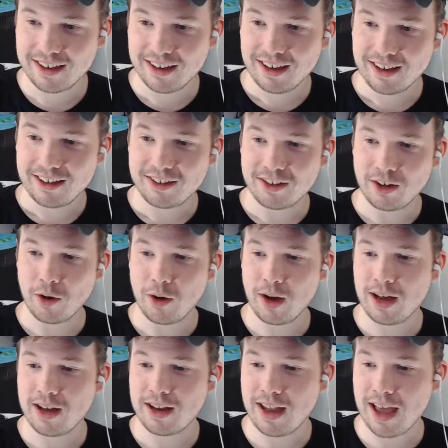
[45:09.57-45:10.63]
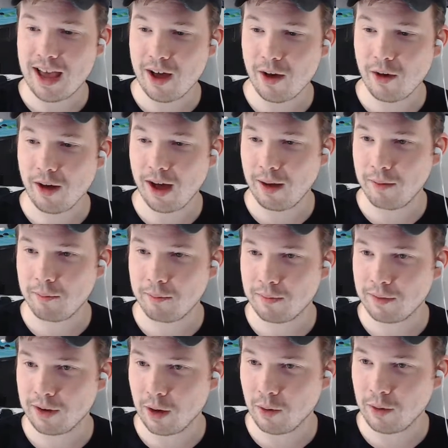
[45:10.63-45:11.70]
So now
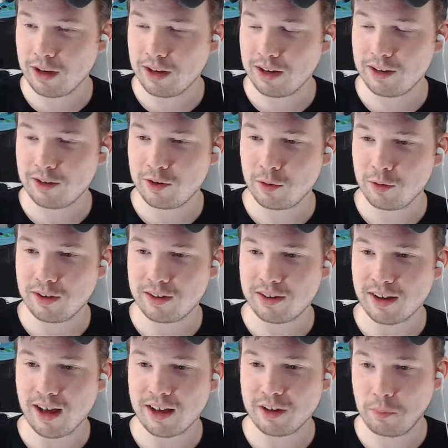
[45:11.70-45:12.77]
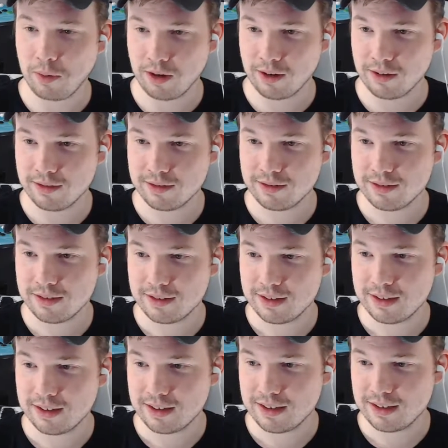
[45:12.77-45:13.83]
I'm going to this hospital.
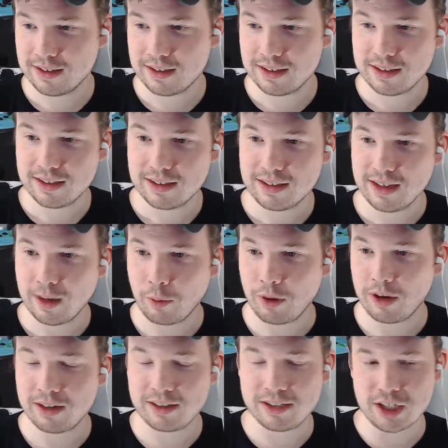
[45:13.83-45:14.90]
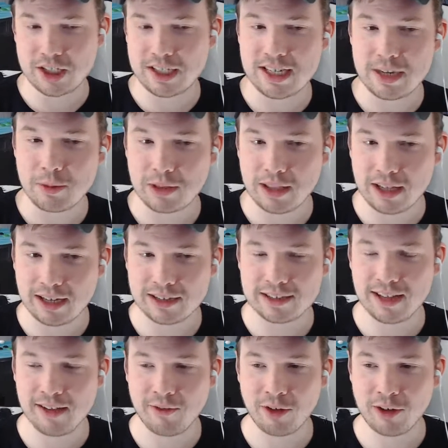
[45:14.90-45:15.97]
I wanted to just see what the next
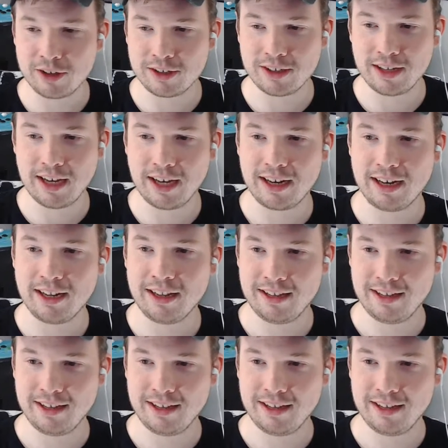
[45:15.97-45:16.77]
level looked like, at least.